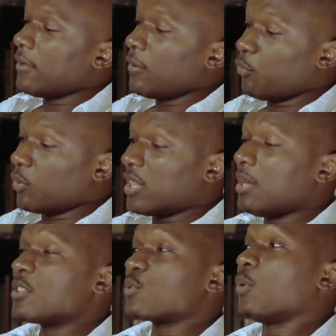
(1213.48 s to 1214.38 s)
with him
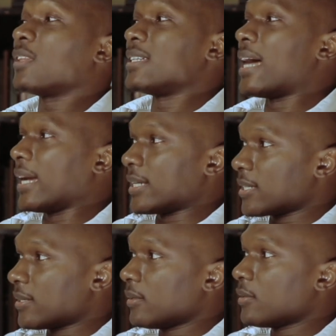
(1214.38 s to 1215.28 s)
it's more the diet.
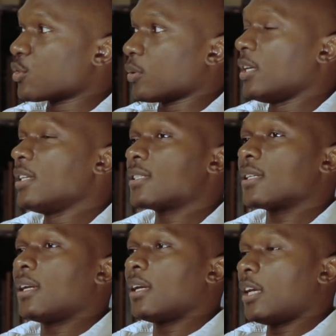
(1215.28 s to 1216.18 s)
So
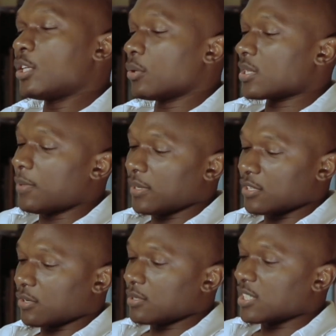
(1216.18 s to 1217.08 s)
he talks about this
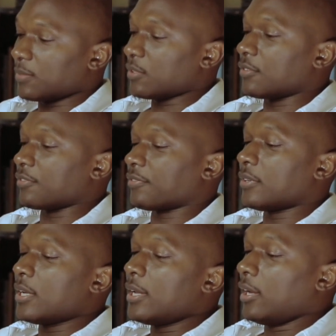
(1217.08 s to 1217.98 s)
concept of
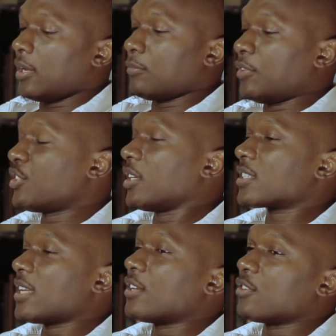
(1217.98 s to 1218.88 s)
reaching a
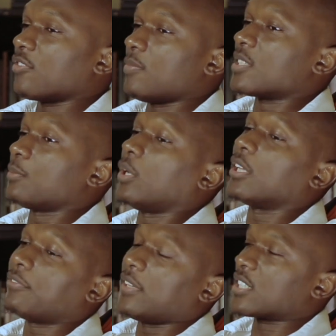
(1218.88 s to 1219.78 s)
state of metabolic
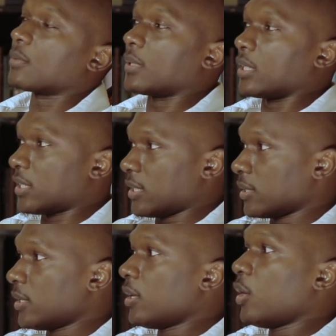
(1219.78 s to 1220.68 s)
flexibility,
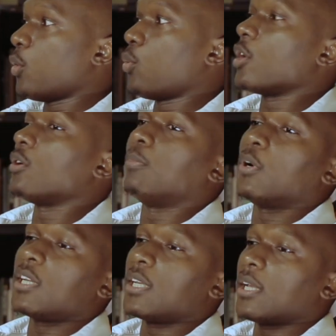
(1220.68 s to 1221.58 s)
where your
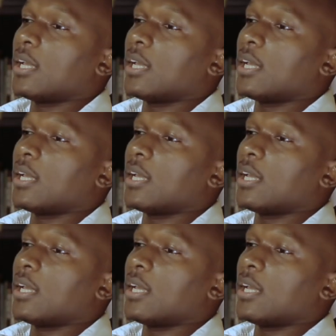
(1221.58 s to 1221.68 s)
body